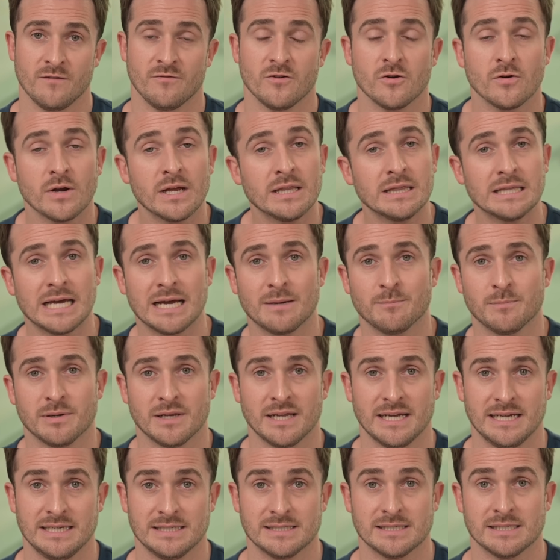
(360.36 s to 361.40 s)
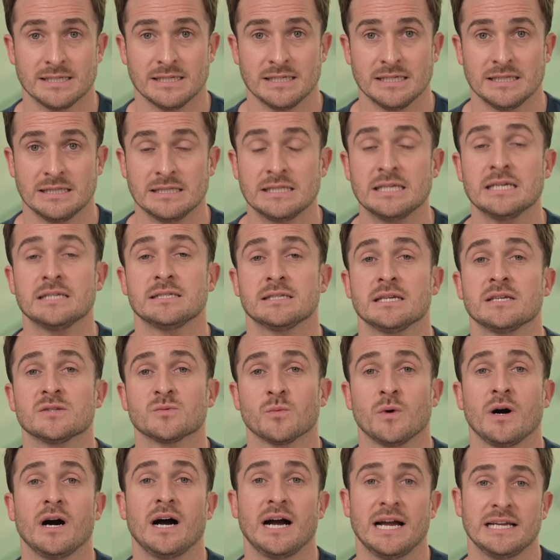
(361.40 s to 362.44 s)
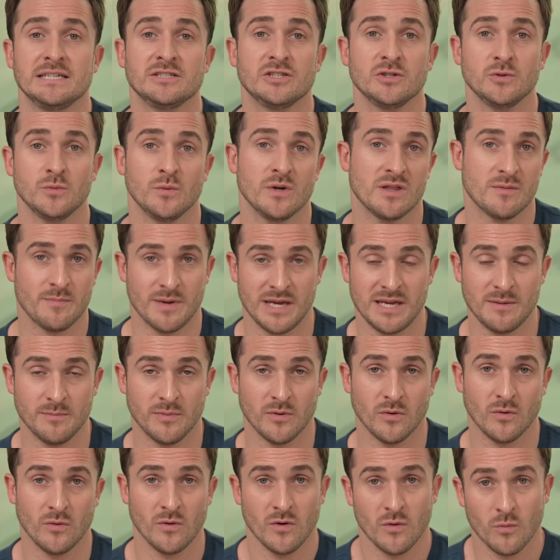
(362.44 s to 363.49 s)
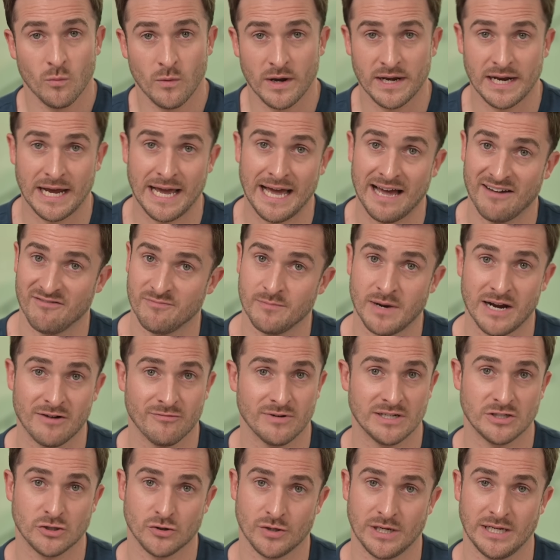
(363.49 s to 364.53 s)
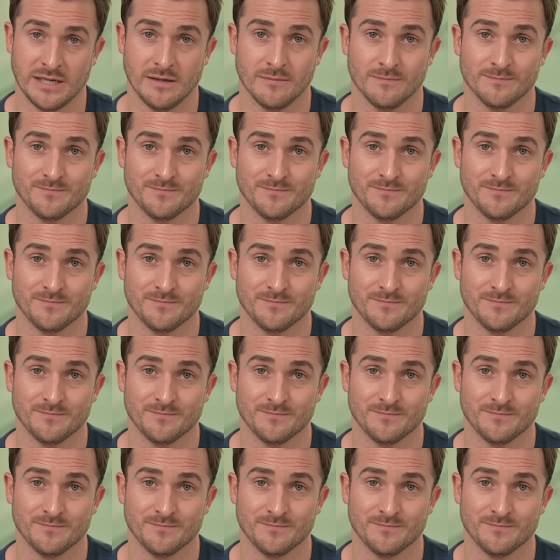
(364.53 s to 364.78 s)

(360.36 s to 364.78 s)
If you're in that place, this is what I do with people when I have my retreat.